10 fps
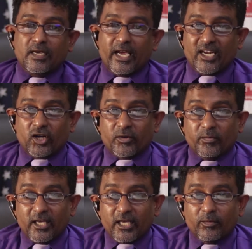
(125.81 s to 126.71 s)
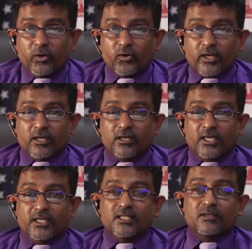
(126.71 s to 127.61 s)
and not being able to
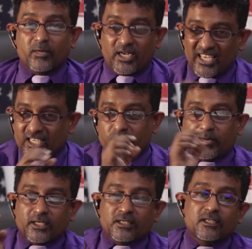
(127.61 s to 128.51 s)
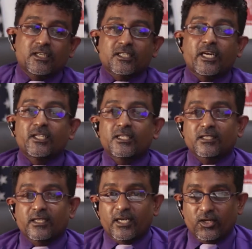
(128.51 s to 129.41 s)
recognize many aspects in a child's
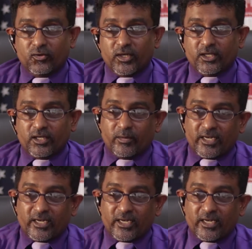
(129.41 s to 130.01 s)
education.